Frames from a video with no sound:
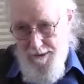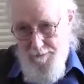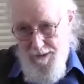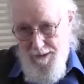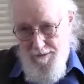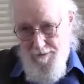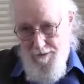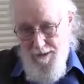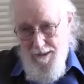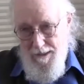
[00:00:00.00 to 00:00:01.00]
of that behavior,
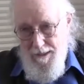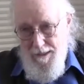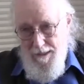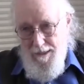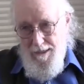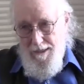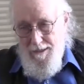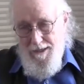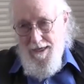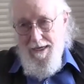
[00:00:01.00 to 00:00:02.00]

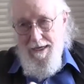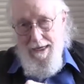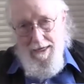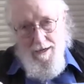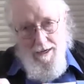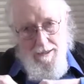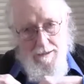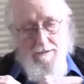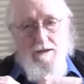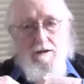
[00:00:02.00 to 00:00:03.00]
then I
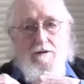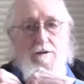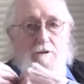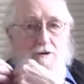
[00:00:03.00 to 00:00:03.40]
cannot learn